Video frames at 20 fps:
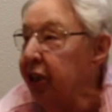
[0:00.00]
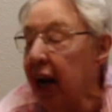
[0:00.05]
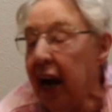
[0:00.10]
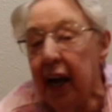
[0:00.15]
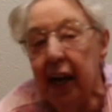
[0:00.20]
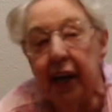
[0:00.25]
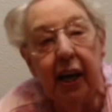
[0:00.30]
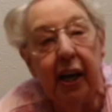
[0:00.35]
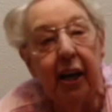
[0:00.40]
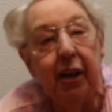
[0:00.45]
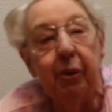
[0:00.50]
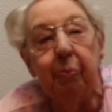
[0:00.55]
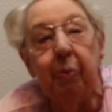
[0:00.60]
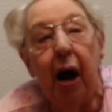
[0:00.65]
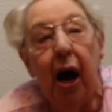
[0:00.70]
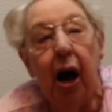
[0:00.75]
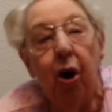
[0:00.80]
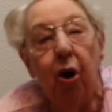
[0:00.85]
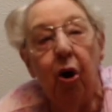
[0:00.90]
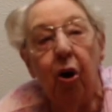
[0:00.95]
cheque in
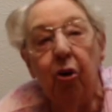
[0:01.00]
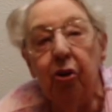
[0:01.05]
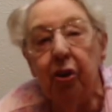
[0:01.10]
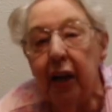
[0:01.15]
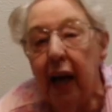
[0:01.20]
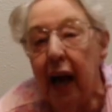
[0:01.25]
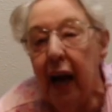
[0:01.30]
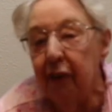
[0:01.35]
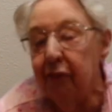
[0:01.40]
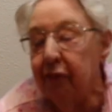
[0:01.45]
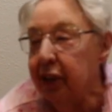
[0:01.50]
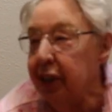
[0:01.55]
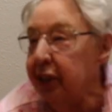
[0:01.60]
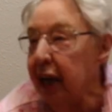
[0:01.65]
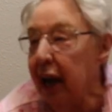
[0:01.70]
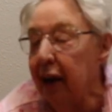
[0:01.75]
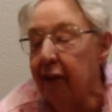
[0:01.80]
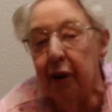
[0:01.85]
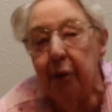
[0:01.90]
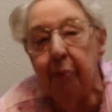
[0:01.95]
my whole life that
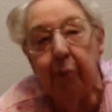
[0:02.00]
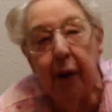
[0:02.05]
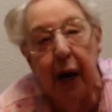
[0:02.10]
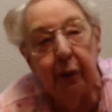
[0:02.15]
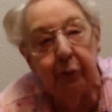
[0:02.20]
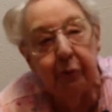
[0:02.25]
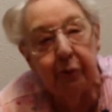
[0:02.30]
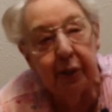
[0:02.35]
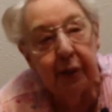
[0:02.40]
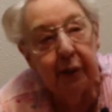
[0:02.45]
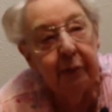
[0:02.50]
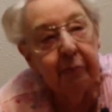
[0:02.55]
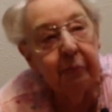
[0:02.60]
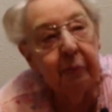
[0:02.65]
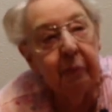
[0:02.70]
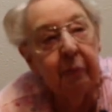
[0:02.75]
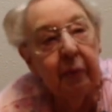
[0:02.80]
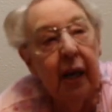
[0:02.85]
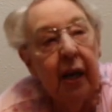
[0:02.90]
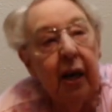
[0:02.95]
ever bounced.
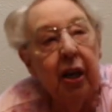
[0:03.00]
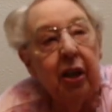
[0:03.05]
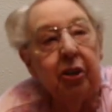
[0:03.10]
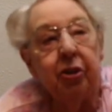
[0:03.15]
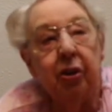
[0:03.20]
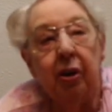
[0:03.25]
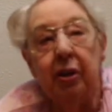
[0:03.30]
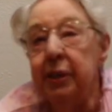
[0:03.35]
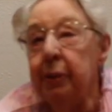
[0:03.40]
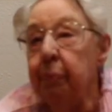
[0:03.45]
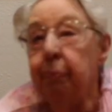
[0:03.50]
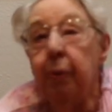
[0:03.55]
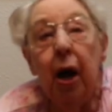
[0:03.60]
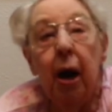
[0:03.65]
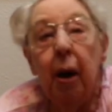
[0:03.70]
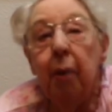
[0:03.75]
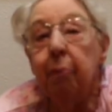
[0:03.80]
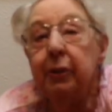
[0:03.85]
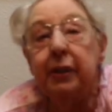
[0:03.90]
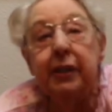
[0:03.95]
So I said,
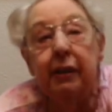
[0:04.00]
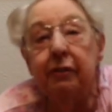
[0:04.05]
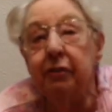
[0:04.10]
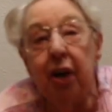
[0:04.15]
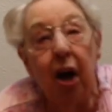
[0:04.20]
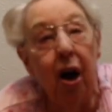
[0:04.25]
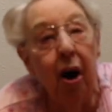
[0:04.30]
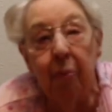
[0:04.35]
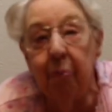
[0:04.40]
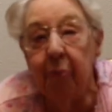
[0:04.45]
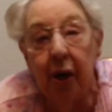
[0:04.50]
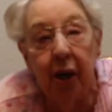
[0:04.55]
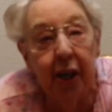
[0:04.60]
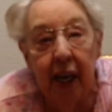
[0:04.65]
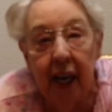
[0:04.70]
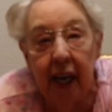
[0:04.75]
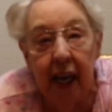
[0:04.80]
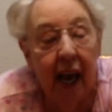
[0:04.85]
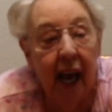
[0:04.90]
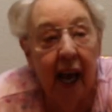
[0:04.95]
but I've got
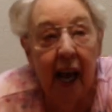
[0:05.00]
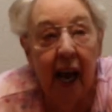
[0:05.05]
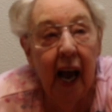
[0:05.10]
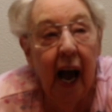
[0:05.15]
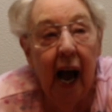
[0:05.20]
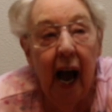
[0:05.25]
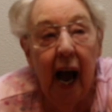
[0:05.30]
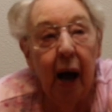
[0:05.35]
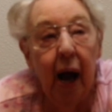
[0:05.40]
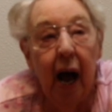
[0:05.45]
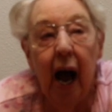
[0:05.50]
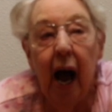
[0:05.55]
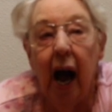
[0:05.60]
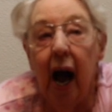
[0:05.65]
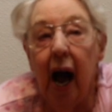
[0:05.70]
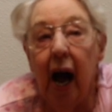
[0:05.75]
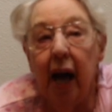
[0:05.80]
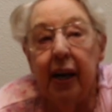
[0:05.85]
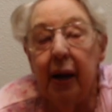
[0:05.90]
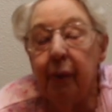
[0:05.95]
money,
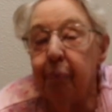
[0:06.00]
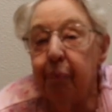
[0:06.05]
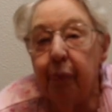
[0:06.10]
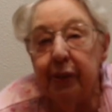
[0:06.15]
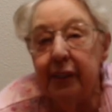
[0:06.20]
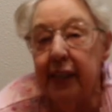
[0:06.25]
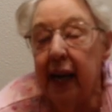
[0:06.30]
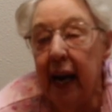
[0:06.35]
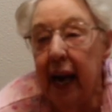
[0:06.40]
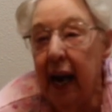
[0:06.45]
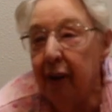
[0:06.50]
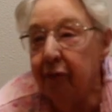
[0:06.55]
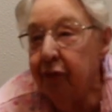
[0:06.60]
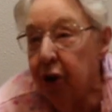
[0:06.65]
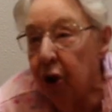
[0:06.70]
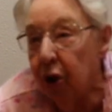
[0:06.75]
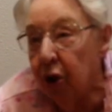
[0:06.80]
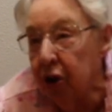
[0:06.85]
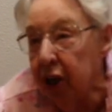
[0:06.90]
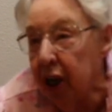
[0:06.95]
but I
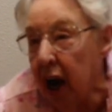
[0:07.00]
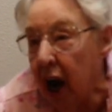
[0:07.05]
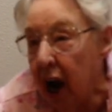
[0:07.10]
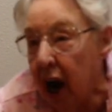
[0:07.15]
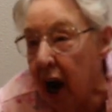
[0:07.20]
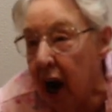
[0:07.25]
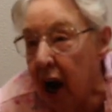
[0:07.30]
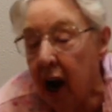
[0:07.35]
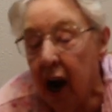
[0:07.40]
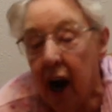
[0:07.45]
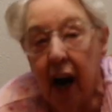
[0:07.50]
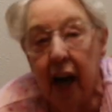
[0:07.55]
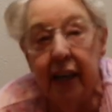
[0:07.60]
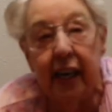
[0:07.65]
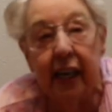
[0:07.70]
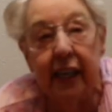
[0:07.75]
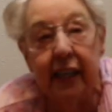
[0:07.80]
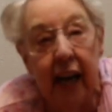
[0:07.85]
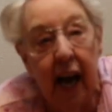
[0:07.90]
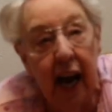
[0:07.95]
have no car
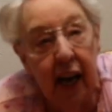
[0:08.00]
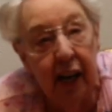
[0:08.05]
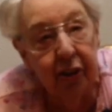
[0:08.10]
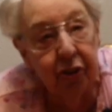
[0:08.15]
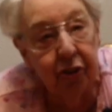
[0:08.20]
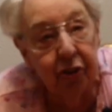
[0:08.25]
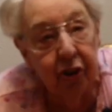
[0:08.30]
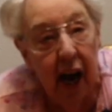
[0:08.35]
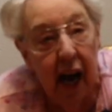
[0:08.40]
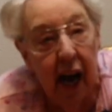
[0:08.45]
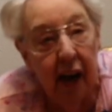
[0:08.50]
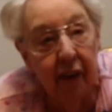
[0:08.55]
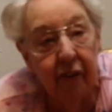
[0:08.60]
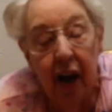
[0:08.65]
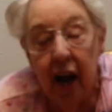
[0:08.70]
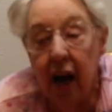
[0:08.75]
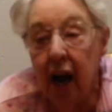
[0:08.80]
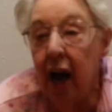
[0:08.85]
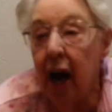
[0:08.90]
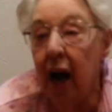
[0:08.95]
and I can't drive.
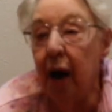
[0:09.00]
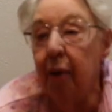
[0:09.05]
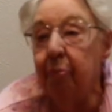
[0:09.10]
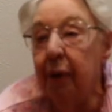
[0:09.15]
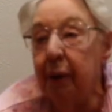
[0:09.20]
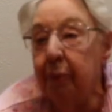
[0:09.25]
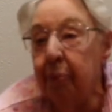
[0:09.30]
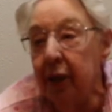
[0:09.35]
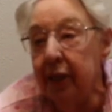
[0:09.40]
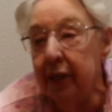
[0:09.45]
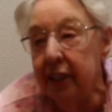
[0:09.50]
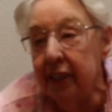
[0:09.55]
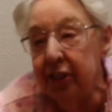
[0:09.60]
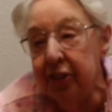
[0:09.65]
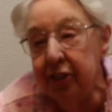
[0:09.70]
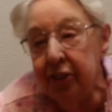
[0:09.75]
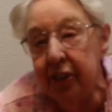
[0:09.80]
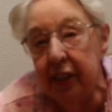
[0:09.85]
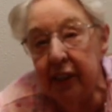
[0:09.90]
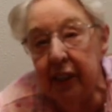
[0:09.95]
And my
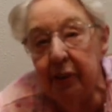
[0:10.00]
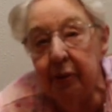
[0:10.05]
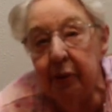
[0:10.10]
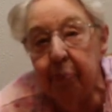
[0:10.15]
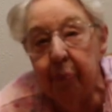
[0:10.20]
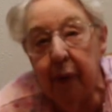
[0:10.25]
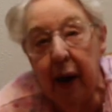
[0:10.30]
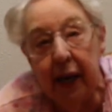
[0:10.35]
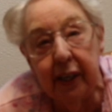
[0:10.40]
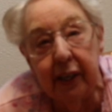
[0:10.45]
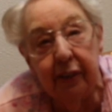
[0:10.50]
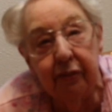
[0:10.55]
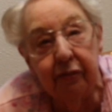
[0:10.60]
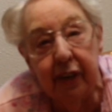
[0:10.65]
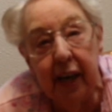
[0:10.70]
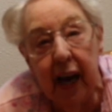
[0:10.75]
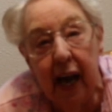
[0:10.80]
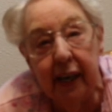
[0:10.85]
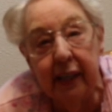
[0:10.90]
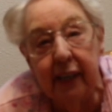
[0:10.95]
money's still in the Bank
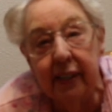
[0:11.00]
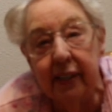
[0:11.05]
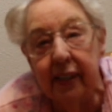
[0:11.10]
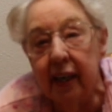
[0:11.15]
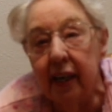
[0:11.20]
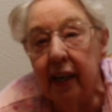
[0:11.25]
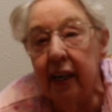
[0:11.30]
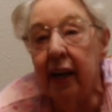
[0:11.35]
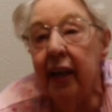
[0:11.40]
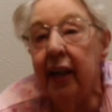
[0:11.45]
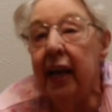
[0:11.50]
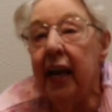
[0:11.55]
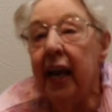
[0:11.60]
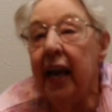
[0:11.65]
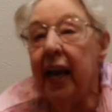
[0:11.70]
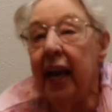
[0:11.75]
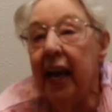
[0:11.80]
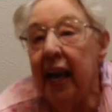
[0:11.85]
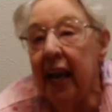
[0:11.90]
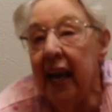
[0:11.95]
of Canada
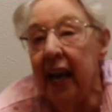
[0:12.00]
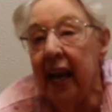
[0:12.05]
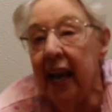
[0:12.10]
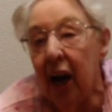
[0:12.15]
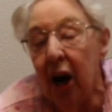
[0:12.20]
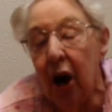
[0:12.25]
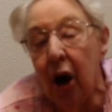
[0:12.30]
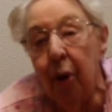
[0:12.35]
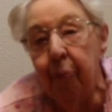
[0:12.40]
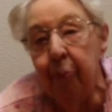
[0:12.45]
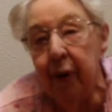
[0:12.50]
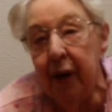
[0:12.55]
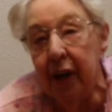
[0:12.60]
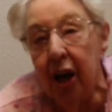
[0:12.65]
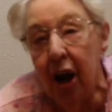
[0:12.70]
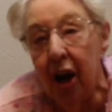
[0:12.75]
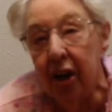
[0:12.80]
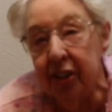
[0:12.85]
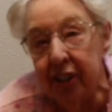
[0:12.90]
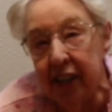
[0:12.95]
up in
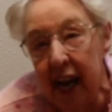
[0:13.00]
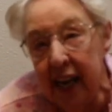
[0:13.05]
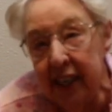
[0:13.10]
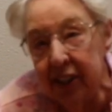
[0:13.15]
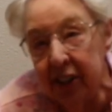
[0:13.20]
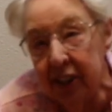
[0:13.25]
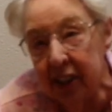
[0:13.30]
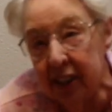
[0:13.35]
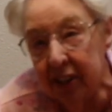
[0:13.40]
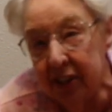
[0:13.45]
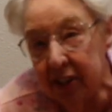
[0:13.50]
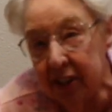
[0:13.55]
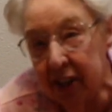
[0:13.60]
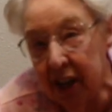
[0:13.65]
Los Angeles